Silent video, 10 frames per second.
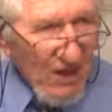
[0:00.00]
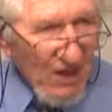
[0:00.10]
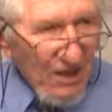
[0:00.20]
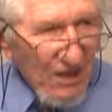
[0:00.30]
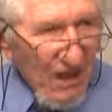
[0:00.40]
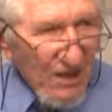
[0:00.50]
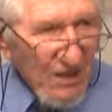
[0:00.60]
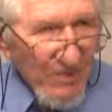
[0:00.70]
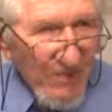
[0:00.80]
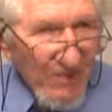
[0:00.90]
his
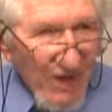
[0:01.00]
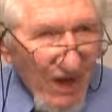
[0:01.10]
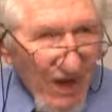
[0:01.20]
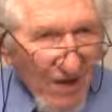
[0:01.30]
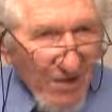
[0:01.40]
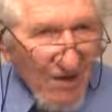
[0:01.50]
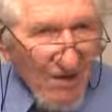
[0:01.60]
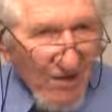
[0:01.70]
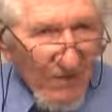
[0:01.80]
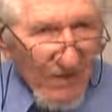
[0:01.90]
concept of time, and
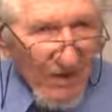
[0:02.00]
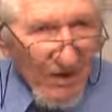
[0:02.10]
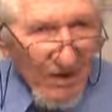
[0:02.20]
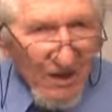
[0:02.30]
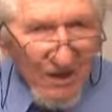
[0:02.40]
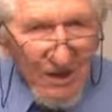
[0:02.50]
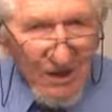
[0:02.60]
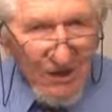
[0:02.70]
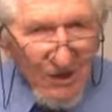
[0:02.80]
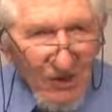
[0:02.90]
so forth,
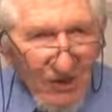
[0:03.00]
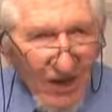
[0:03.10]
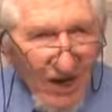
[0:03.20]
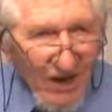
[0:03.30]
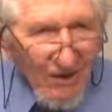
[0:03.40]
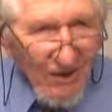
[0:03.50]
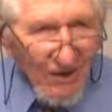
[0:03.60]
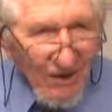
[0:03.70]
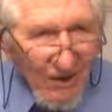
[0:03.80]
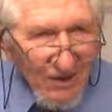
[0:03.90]
it turns out
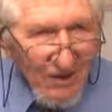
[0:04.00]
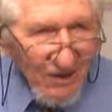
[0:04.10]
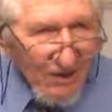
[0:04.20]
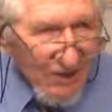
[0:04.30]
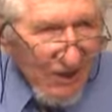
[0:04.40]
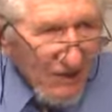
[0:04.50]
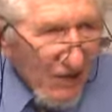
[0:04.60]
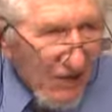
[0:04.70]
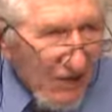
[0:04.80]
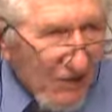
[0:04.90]
there's
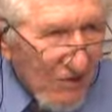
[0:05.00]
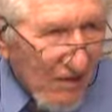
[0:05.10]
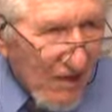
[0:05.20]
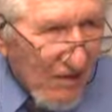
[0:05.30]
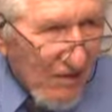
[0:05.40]
no history.